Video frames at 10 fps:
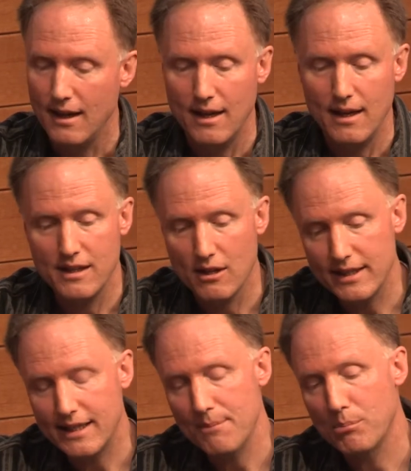The
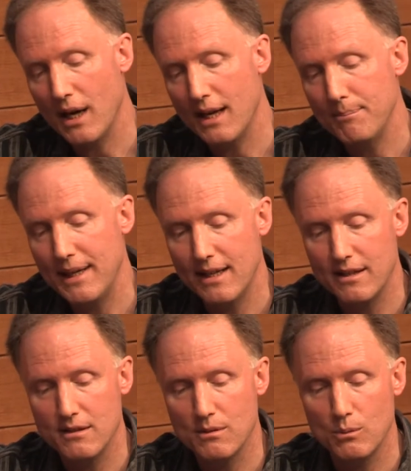RDK
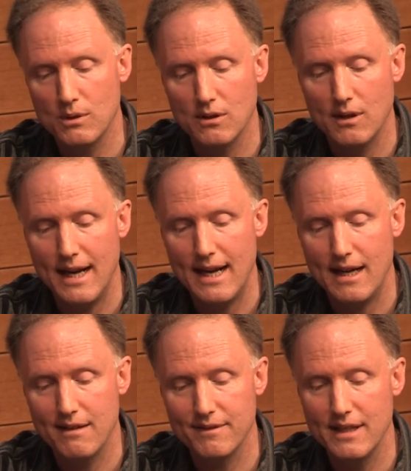broadband will
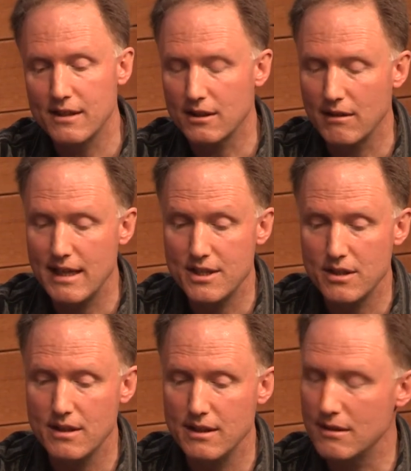have
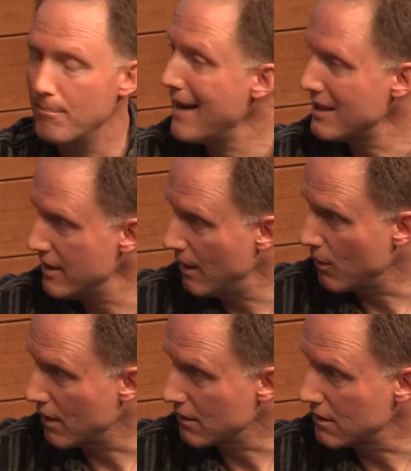integration into mesh
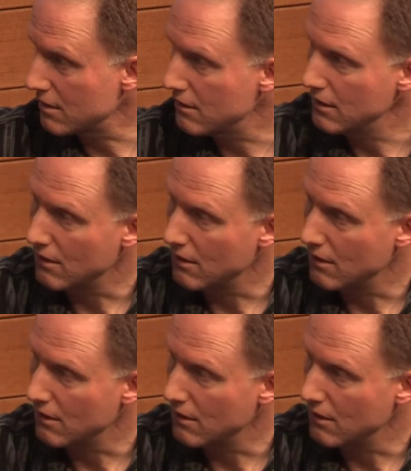networks,